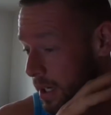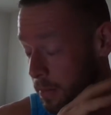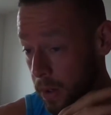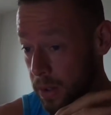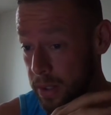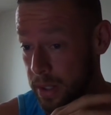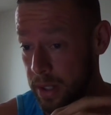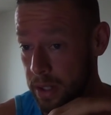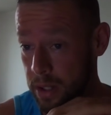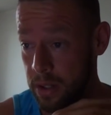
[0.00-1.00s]
But
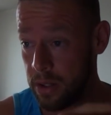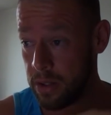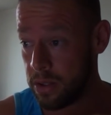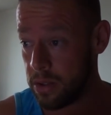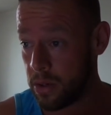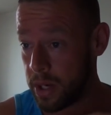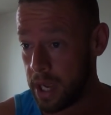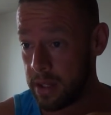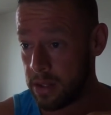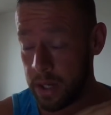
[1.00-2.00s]
they'll
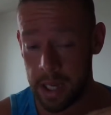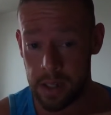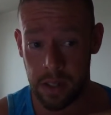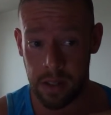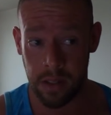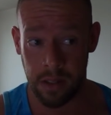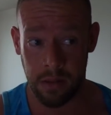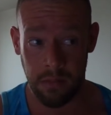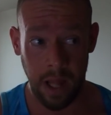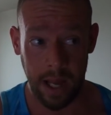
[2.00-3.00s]
get they'll get
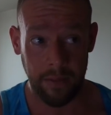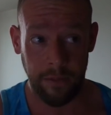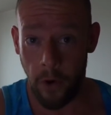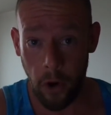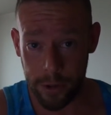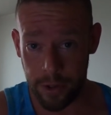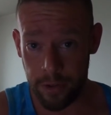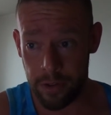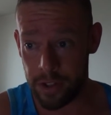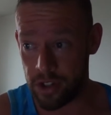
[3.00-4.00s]
like forced
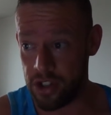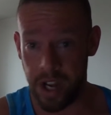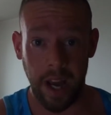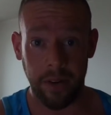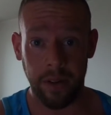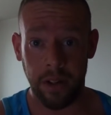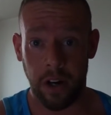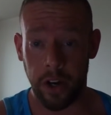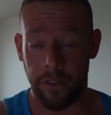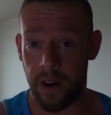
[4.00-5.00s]
to stay out
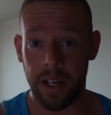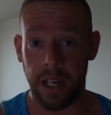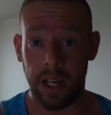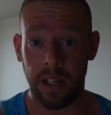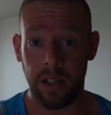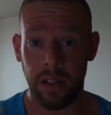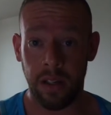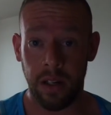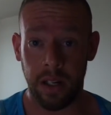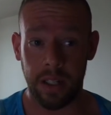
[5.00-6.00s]
on a Friday night,
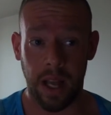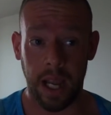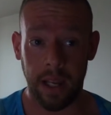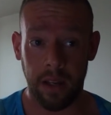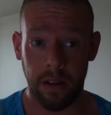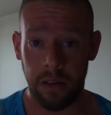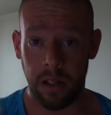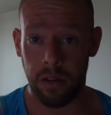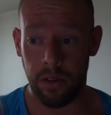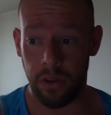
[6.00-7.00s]
and it's like,
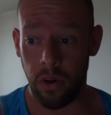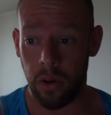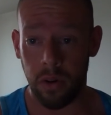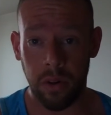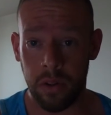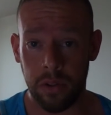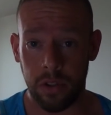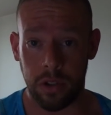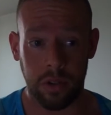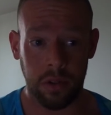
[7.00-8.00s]
no,
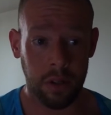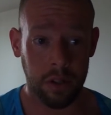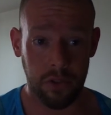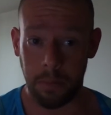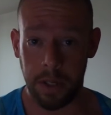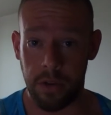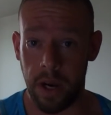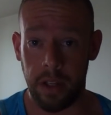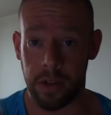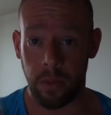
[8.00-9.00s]
just drop your
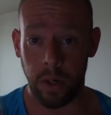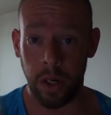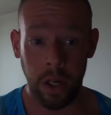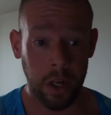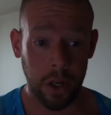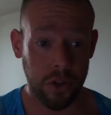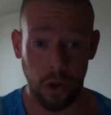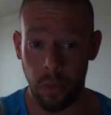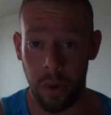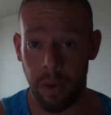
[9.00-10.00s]
trailer somewhere and
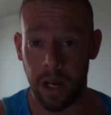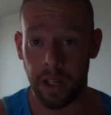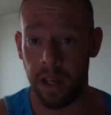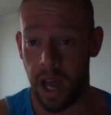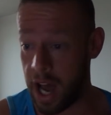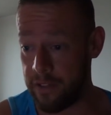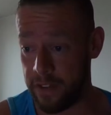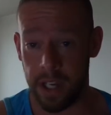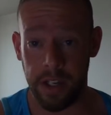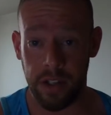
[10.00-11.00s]
solo it back. I
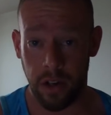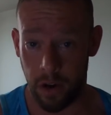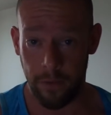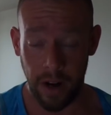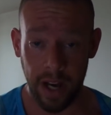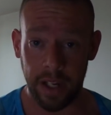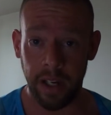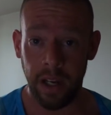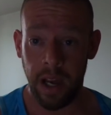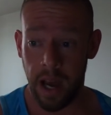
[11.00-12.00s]
finish on Friday.
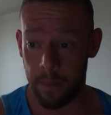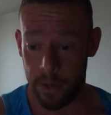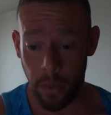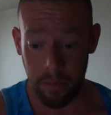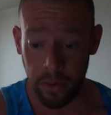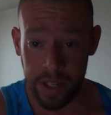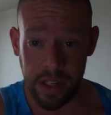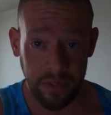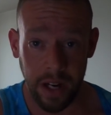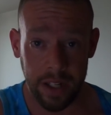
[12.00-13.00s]
I'm doing Monday
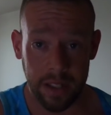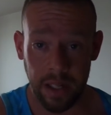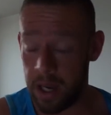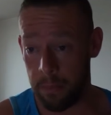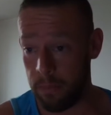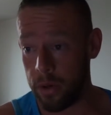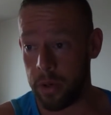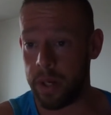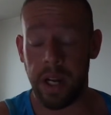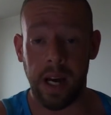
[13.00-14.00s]
to Fridays. I'm not
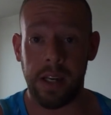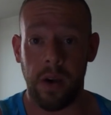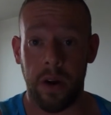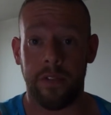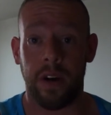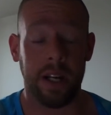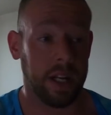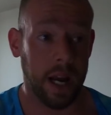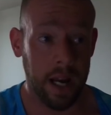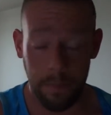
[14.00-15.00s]
doing a night out on a Friday
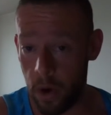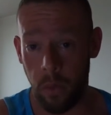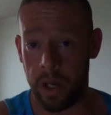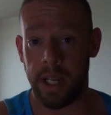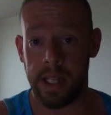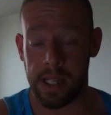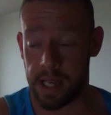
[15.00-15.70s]
night. I'm not working into